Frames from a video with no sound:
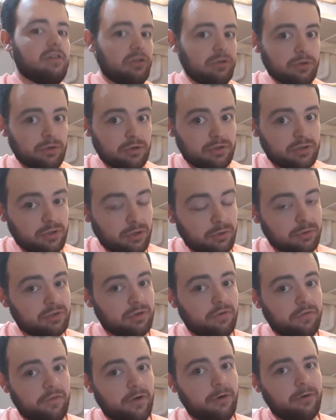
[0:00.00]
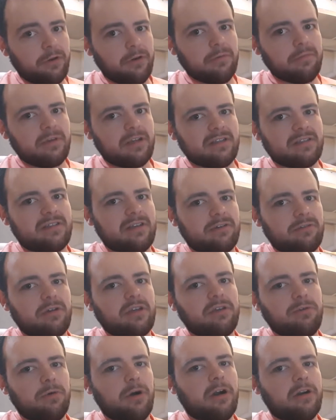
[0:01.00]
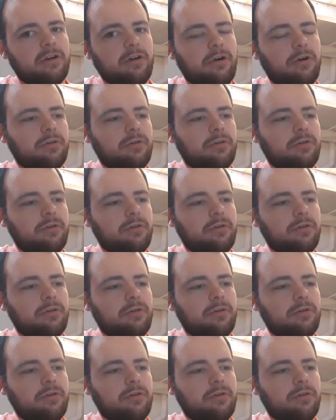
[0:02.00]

your total volume, considering you aren't